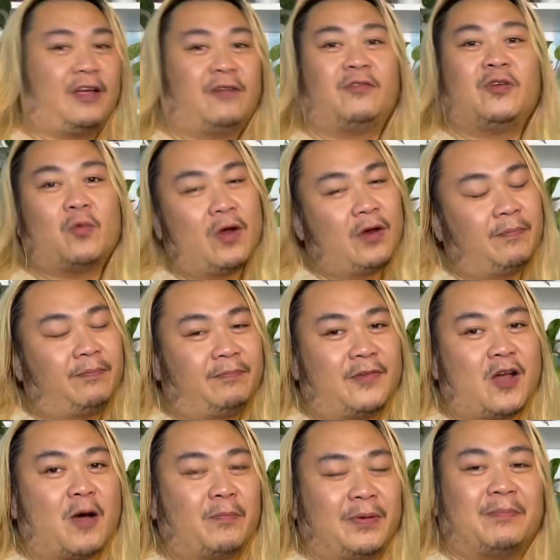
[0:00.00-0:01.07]
If you want to
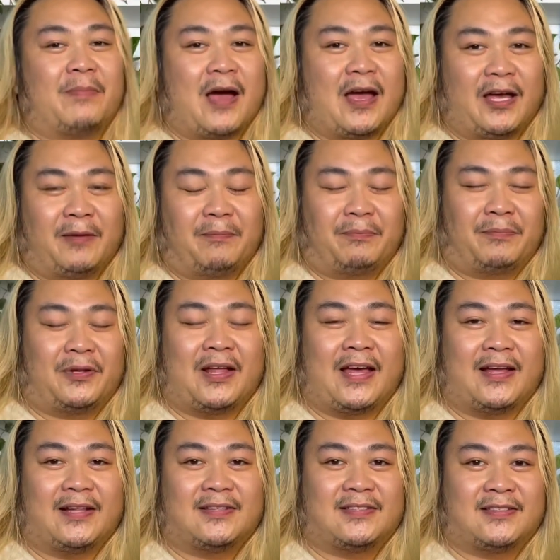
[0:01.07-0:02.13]
not be buying
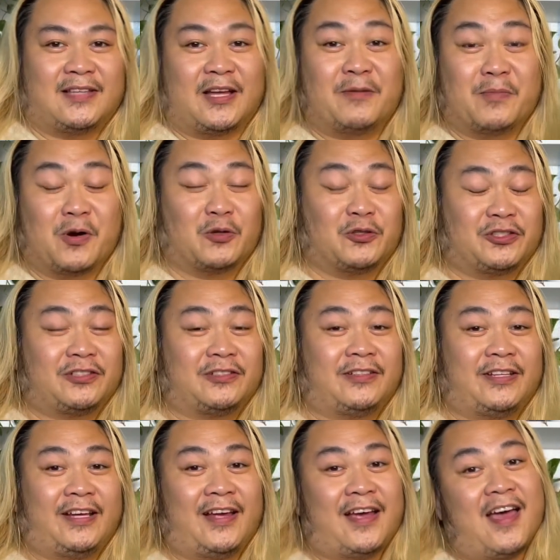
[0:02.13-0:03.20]
plants
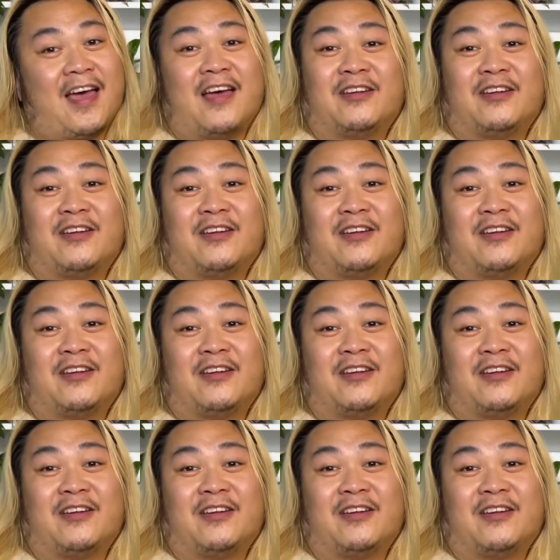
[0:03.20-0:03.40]
emotionally,